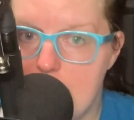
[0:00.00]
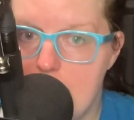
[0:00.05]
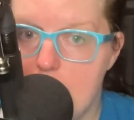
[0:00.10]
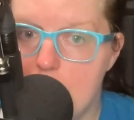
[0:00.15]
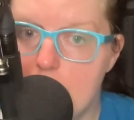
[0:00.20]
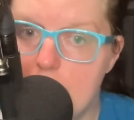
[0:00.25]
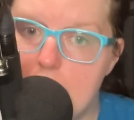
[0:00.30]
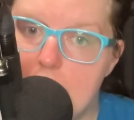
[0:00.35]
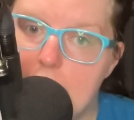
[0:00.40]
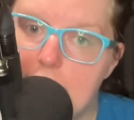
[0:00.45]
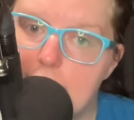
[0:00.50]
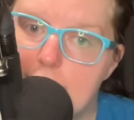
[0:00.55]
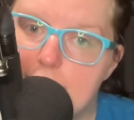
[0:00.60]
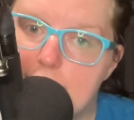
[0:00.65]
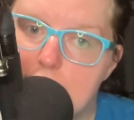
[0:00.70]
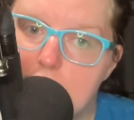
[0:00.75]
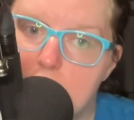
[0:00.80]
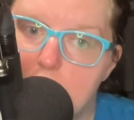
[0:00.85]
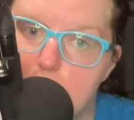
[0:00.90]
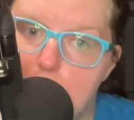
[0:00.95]
carrying his
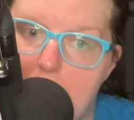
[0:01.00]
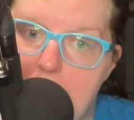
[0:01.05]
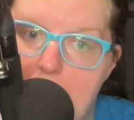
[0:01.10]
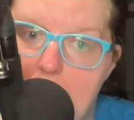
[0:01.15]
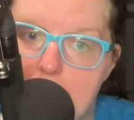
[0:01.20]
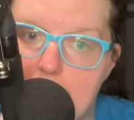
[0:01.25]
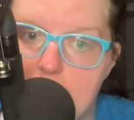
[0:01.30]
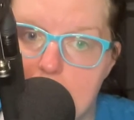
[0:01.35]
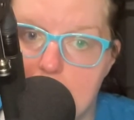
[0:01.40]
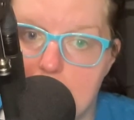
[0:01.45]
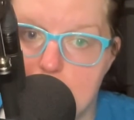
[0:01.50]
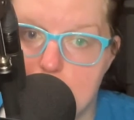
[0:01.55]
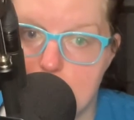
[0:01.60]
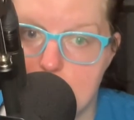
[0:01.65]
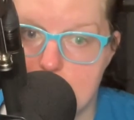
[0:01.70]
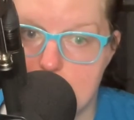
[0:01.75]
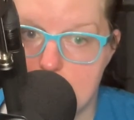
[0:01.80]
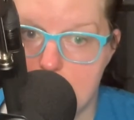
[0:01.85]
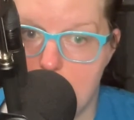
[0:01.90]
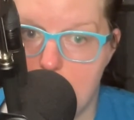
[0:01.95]
little packet under
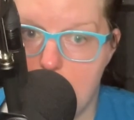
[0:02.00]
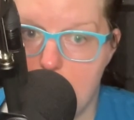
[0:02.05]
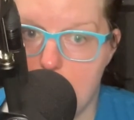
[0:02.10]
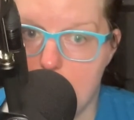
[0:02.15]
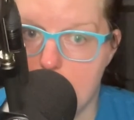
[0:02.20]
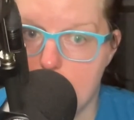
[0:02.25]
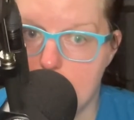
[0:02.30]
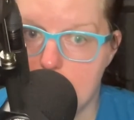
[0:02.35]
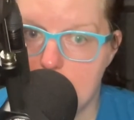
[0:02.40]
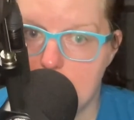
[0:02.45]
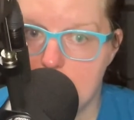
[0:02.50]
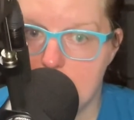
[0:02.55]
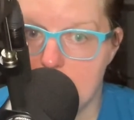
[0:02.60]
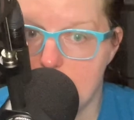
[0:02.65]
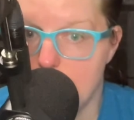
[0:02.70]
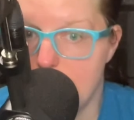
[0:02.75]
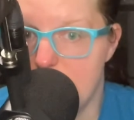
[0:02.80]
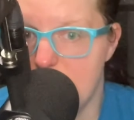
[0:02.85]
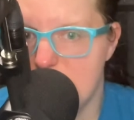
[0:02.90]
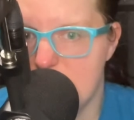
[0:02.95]
his arm, and
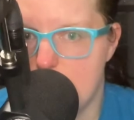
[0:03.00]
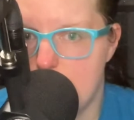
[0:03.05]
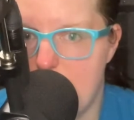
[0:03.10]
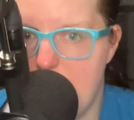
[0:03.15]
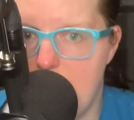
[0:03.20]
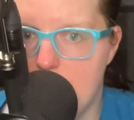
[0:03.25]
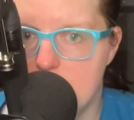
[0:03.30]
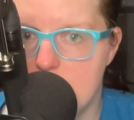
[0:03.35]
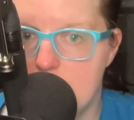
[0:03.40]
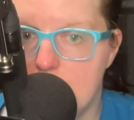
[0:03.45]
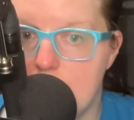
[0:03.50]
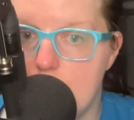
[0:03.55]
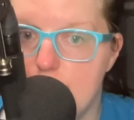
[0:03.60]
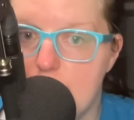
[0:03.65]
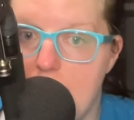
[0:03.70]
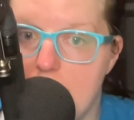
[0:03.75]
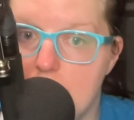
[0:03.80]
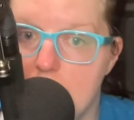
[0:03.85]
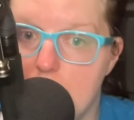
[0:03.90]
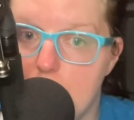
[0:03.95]
walked about till he
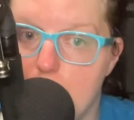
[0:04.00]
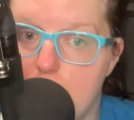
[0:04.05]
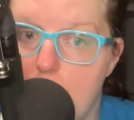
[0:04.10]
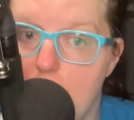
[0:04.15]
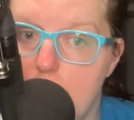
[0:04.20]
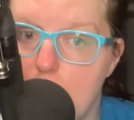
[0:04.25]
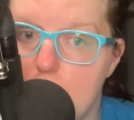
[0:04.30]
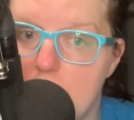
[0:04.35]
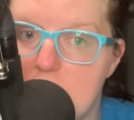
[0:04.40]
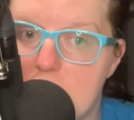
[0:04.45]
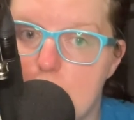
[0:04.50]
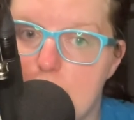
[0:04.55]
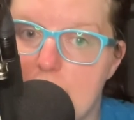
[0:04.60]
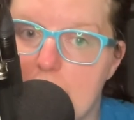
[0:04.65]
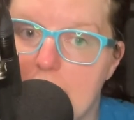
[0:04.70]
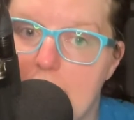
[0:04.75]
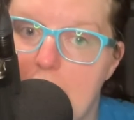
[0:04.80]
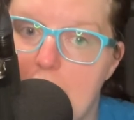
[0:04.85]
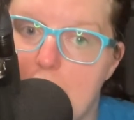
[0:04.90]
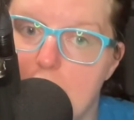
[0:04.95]
found an apartment to be
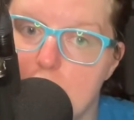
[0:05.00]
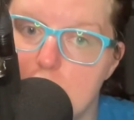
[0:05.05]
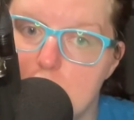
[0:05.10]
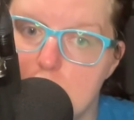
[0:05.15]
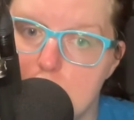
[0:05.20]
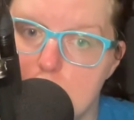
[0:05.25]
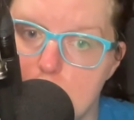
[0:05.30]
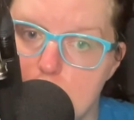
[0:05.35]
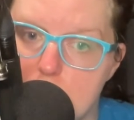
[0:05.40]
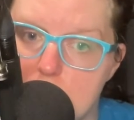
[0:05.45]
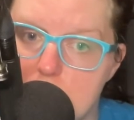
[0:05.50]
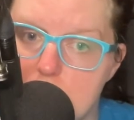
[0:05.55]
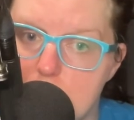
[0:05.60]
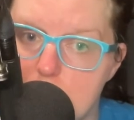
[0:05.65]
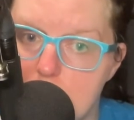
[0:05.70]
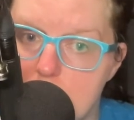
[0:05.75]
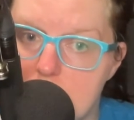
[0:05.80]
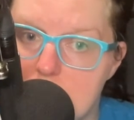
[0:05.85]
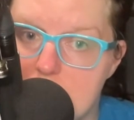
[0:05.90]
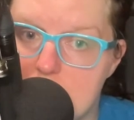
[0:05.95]
let on terms
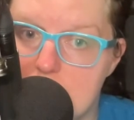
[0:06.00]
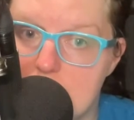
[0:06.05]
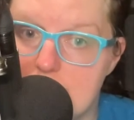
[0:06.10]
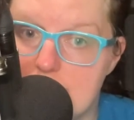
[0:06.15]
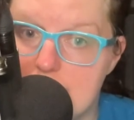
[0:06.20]
suited to the